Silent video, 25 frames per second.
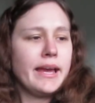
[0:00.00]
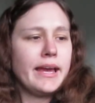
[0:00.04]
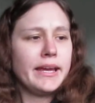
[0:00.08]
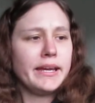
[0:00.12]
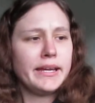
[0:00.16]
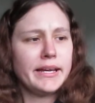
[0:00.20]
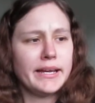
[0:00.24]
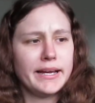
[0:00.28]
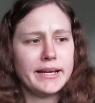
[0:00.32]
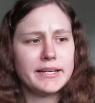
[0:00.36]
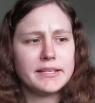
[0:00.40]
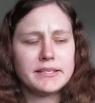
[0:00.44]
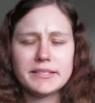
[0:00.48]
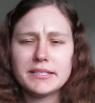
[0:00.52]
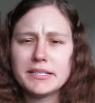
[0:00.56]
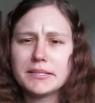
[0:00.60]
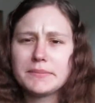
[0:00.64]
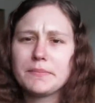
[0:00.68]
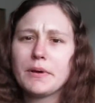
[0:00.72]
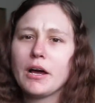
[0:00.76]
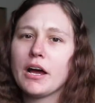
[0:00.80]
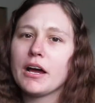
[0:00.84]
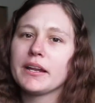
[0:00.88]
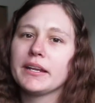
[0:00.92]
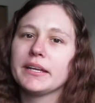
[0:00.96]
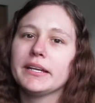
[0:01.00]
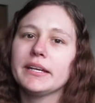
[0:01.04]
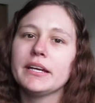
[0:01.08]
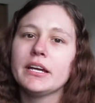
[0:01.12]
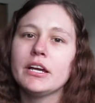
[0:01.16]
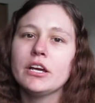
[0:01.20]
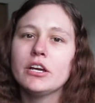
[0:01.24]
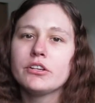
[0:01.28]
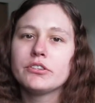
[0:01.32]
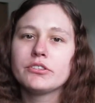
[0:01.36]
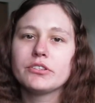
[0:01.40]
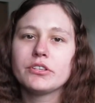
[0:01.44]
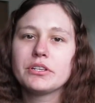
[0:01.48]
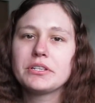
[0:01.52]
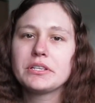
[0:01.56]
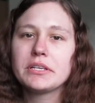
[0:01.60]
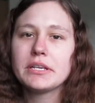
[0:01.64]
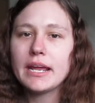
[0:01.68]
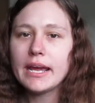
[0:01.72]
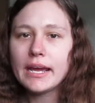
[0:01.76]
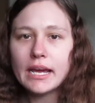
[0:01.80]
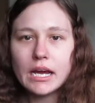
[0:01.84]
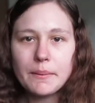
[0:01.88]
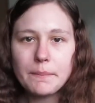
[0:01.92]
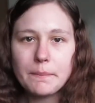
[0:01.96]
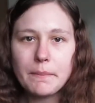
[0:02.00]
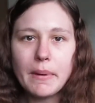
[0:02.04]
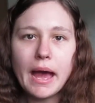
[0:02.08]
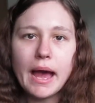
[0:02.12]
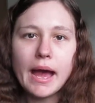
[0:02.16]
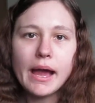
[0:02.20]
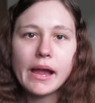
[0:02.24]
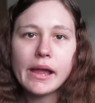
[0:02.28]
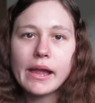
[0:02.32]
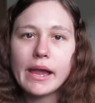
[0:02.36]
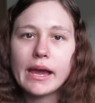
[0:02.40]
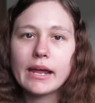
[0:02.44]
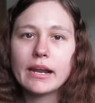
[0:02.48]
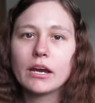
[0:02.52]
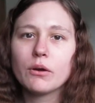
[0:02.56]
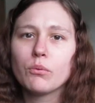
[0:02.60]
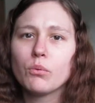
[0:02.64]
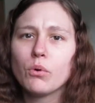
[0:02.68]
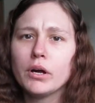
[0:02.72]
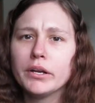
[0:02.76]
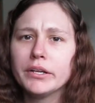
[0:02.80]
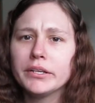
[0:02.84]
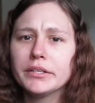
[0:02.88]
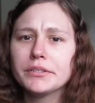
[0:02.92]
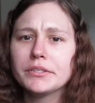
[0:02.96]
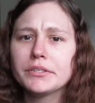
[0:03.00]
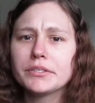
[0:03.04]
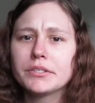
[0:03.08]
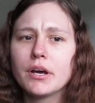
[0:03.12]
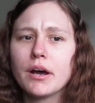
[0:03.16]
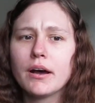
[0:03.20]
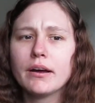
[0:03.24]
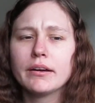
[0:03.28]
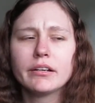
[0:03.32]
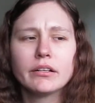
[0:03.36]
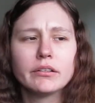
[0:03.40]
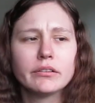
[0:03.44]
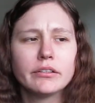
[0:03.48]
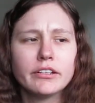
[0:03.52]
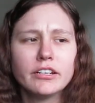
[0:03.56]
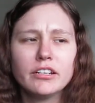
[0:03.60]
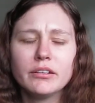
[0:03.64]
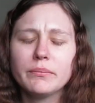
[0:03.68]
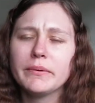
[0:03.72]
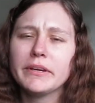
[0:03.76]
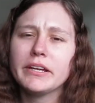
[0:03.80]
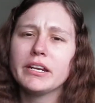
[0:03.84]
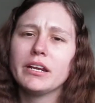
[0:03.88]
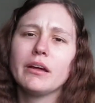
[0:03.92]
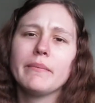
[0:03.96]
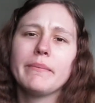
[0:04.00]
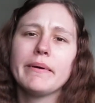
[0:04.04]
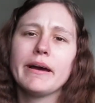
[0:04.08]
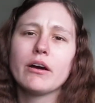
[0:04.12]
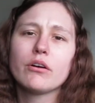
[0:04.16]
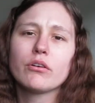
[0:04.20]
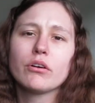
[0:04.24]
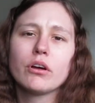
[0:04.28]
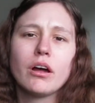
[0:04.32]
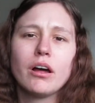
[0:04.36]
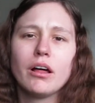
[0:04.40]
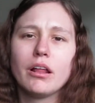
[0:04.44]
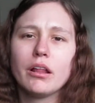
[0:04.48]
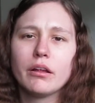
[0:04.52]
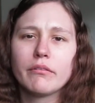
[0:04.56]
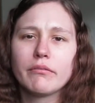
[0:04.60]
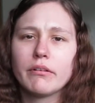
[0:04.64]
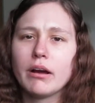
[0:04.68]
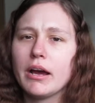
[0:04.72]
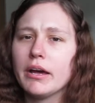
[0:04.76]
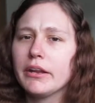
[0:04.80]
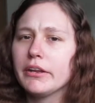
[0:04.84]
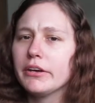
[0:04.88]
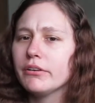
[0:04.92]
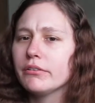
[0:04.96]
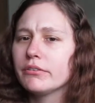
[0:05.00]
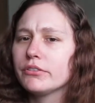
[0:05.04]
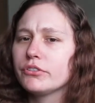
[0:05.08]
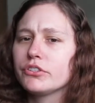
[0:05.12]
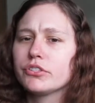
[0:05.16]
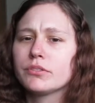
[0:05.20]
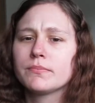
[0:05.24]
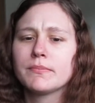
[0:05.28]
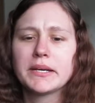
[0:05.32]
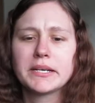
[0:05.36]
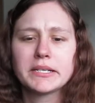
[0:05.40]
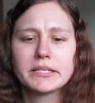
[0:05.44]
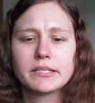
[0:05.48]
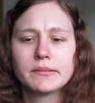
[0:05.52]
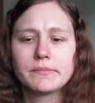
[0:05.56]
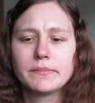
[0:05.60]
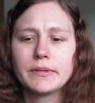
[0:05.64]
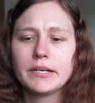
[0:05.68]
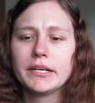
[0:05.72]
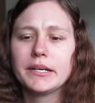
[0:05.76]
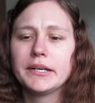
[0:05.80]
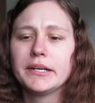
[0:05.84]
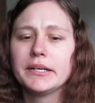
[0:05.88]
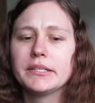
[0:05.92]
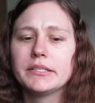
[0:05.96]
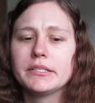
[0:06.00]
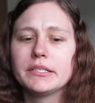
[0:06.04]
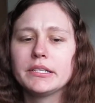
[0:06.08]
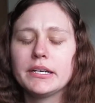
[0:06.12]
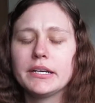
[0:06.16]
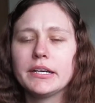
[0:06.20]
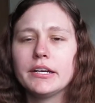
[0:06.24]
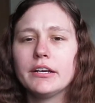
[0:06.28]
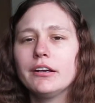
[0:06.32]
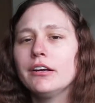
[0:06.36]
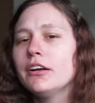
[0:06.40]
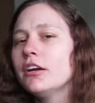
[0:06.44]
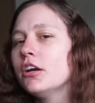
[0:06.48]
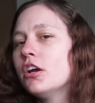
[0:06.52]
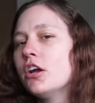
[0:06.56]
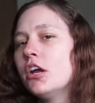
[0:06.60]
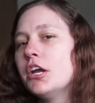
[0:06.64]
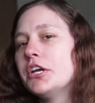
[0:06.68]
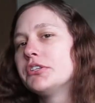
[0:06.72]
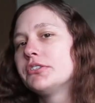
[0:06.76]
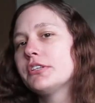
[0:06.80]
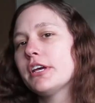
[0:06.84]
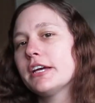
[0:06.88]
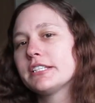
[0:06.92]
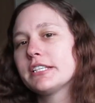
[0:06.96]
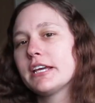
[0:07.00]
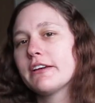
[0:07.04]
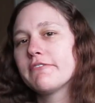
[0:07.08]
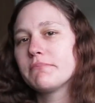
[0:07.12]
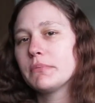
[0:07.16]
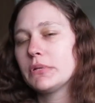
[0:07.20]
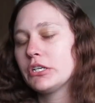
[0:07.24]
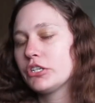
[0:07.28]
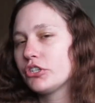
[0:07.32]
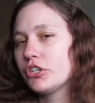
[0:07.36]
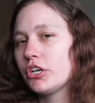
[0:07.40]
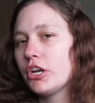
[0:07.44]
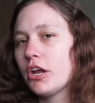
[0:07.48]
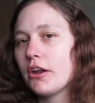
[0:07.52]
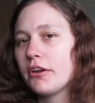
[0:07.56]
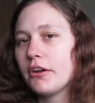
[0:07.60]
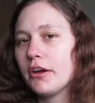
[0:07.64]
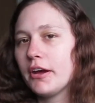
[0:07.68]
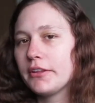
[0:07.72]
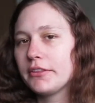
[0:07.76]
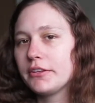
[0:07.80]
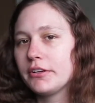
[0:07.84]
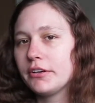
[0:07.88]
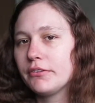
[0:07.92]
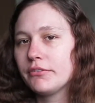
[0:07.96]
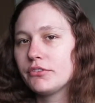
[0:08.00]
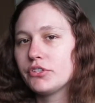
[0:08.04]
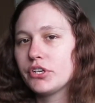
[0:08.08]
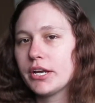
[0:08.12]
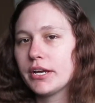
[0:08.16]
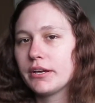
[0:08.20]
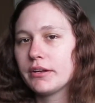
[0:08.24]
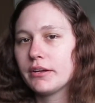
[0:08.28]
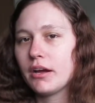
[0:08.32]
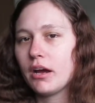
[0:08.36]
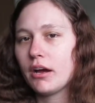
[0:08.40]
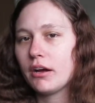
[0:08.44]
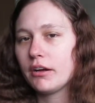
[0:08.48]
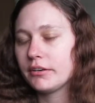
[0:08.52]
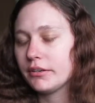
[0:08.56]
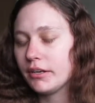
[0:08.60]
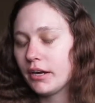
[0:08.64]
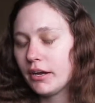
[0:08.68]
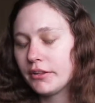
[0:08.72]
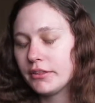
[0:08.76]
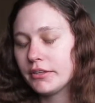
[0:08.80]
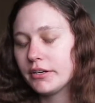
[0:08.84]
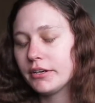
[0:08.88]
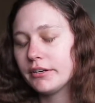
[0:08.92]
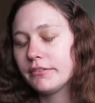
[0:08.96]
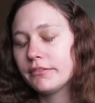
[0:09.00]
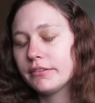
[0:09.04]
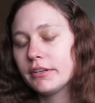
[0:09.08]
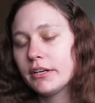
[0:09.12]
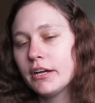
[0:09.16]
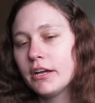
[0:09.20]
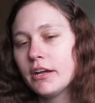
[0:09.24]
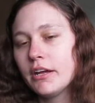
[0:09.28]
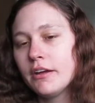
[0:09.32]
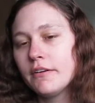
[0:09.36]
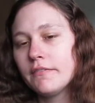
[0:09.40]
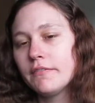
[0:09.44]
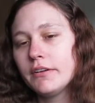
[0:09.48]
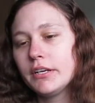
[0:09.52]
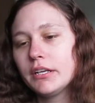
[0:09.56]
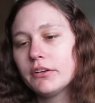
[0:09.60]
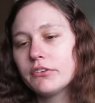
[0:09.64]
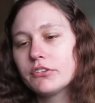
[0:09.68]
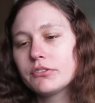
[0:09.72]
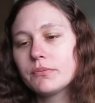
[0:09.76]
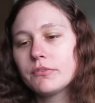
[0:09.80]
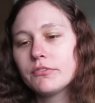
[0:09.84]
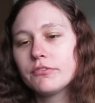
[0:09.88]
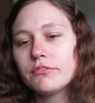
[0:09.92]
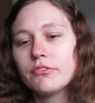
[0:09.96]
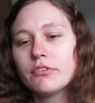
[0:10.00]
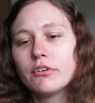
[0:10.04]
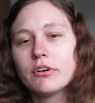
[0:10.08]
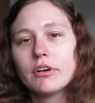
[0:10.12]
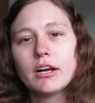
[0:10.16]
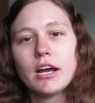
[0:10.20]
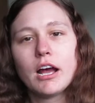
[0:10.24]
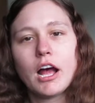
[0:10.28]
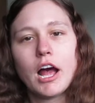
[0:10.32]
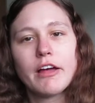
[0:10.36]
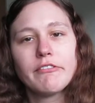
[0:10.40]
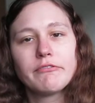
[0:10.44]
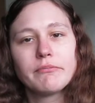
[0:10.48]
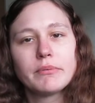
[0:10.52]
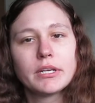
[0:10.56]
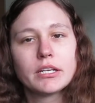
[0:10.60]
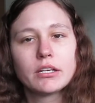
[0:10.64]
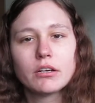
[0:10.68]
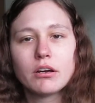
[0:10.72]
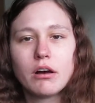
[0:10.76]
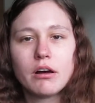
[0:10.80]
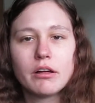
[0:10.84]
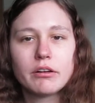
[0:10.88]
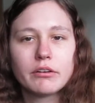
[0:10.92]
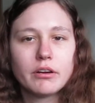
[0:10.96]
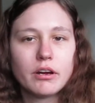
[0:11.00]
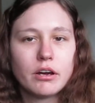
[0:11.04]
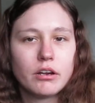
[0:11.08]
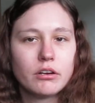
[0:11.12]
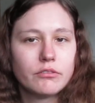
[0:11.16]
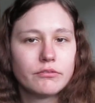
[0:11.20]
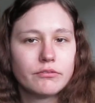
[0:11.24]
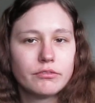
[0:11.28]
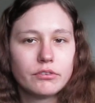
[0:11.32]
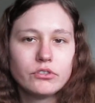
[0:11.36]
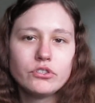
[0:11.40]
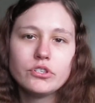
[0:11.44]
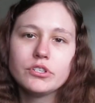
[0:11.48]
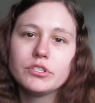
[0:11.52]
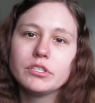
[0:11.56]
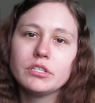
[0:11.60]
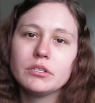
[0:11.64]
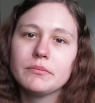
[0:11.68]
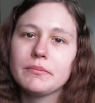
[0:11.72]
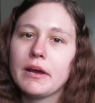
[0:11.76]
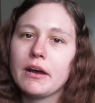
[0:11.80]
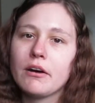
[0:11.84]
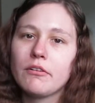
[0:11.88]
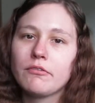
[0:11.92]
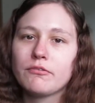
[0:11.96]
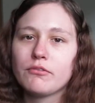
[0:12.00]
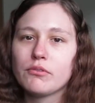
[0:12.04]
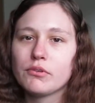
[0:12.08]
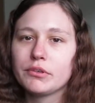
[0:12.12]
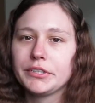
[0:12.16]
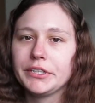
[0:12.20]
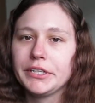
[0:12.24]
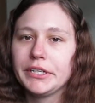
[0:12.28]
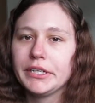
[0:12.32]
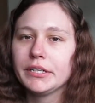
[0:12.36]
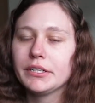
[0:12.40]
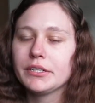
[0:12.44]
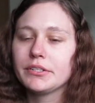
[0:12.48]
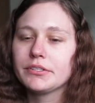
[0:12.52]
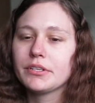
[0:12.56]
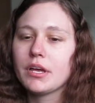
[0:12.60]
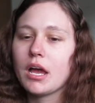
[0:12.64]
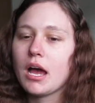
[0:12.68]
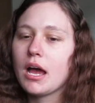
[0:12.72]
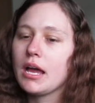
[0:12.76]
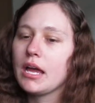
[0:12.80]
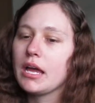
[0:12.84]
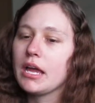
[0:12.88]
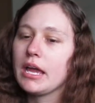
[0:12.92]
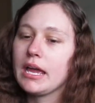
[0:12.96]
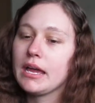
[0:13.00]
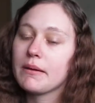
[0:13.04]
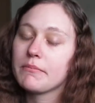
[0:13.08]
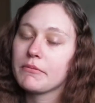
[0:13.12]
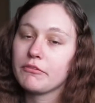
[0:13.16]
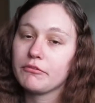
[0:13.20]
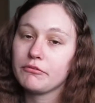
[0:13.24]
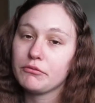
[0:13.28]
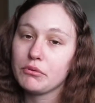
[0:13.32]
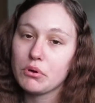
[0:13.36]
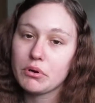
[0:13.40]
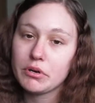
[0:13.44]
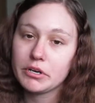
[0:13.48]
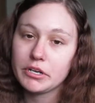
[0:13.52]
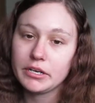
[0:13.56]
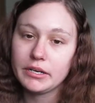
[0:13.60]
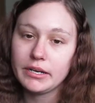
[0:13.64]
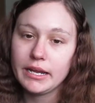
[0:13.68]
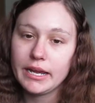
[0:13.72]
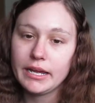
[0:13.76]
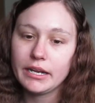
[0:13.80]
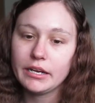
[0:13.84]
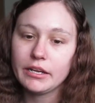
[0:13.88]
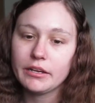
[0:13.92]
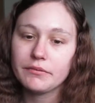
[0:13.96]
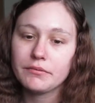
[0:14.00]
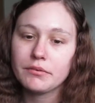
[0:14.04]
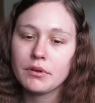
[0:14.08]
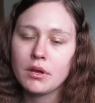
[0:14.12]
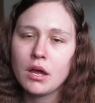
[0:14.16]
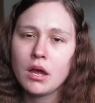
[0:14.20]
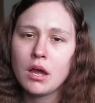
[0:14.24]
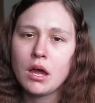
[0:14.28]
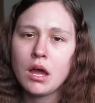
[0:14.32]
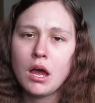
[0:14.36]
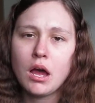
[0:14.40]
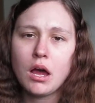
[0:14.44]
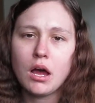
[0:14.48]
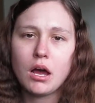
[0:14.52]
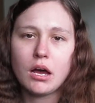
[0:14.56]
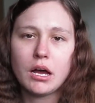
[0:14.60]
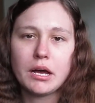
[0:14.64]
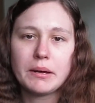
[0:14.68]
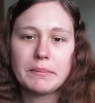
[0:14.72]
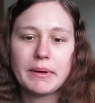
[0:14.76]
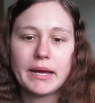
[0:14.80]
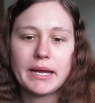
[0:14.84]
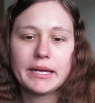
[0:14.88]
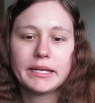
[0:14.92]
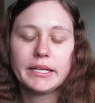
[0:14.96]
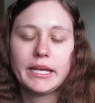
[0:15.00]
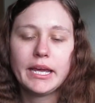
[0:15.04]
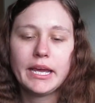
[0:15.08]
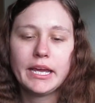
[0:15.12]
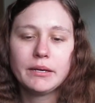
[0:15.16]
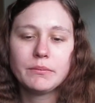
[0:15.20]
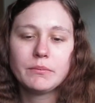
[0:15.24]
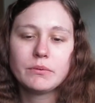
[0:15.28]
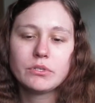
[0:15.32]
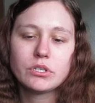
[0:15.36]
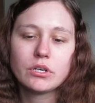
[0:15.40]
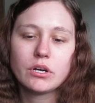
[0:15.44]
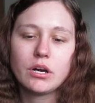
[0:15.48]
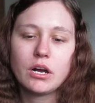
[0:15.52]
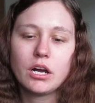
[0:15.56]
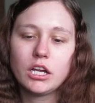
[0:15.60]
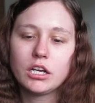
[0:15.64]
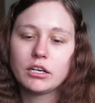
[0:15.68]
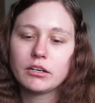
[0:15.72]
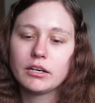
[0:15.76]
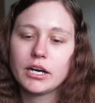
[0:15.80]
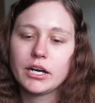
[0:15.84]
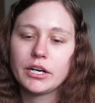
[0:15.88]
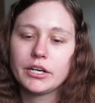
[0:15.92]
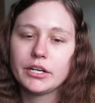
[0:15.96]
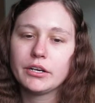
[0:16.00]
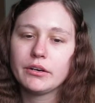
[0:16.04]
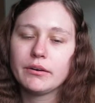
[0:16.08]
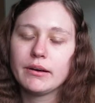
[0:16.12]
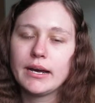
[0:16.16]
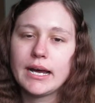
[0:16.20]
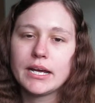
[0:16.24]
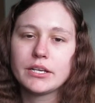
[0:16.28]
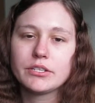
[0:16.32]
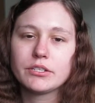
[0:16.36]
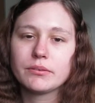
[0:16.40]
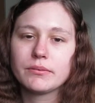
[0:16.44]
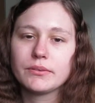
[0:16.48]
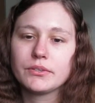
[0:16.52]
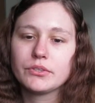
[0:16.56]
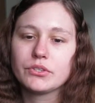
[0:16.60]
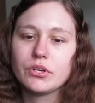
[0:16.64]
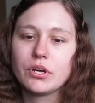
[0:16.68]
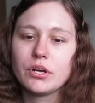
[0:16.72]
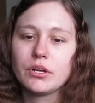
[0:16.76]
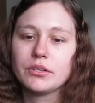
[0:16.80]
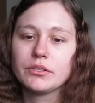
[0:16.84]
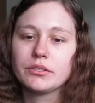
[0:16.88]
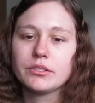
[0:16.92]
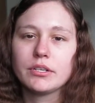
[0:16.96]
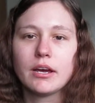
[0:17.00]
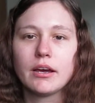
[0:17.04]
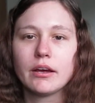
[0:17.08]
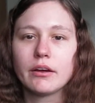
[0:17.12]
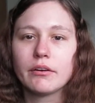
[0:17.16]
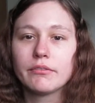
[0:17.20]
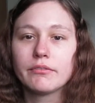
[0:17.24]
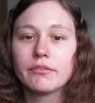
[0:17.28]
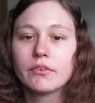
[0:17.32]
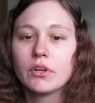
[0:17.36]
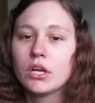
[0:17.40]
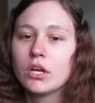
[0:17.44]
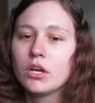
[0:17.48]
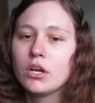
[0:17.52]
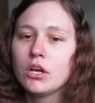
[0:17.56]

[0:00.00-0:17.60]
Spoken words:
Hey guys, it's Bonnie. So today I'm back and I wanted to talk a little bit about Colorado and just my experience here. So as I've mentioned on other videos before, I've been in Colorado for just about 4 years. I am a Florida native. I came to Colorado as a result of